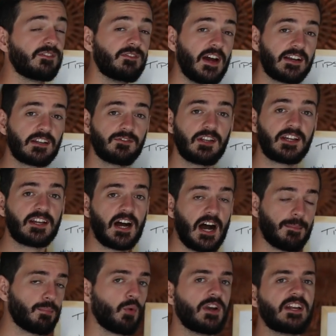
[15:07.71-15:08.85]
effectively and
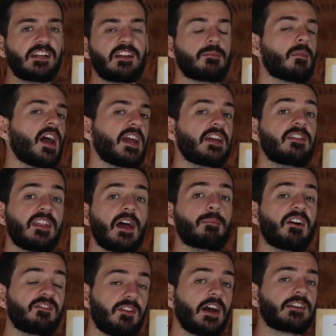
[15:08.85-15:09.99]
operating them in them
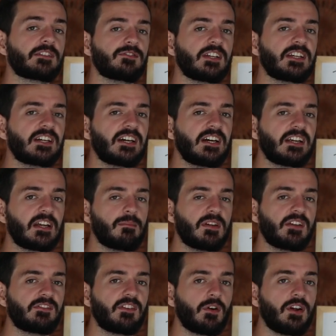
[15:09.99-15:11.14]
effectively can
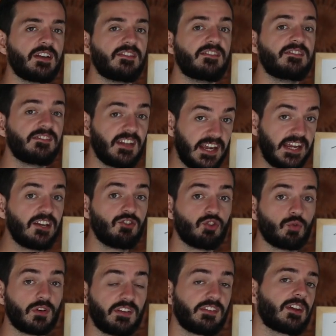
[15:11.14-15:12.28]
be a very
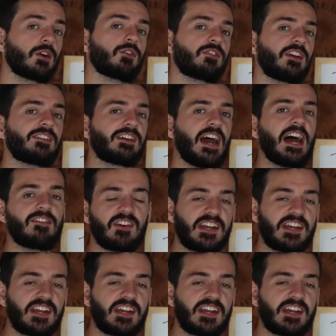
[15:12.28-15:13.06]
dangerous skill set to have.